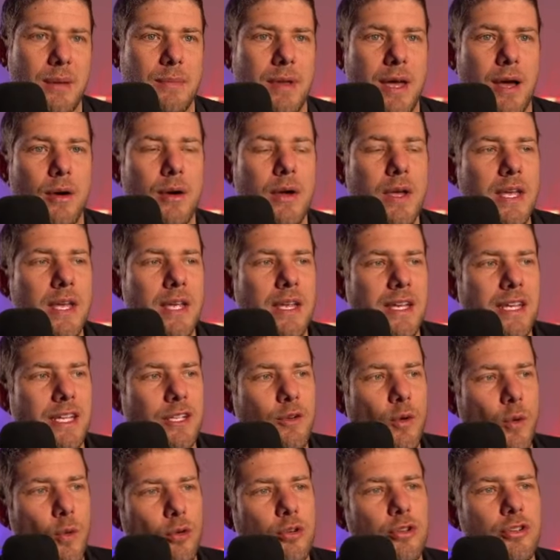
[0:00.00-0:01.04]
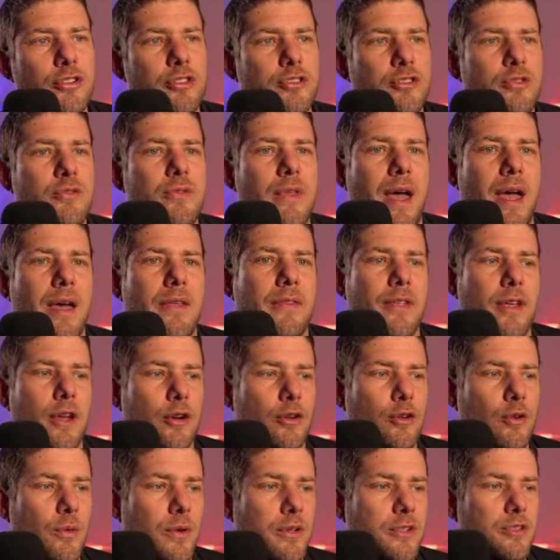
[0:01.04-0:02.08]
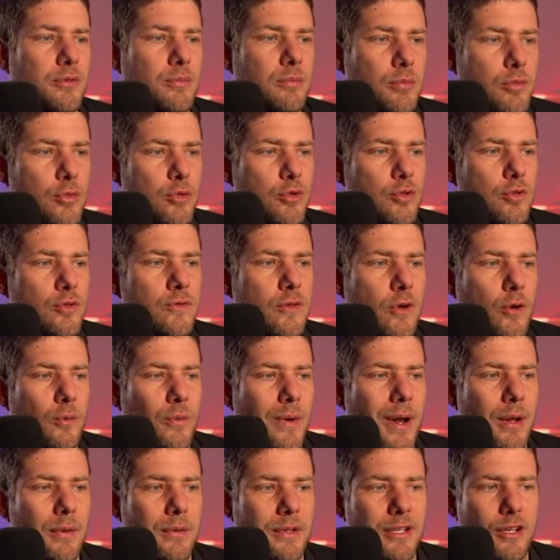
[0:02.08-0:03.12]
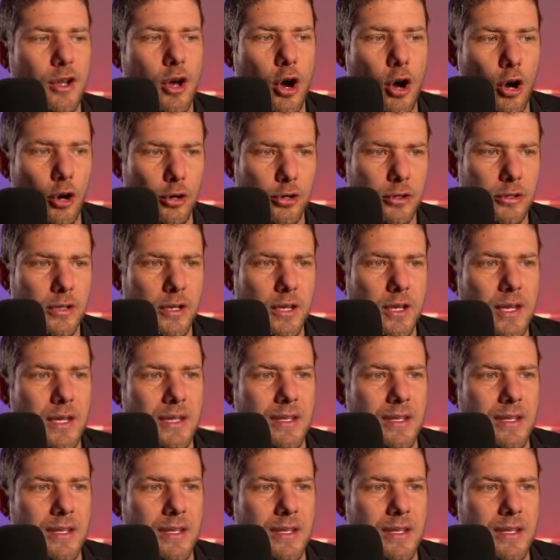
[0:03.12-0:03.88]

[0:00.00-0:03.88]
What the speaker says: Now, in order to do that, they are going to move around an arc.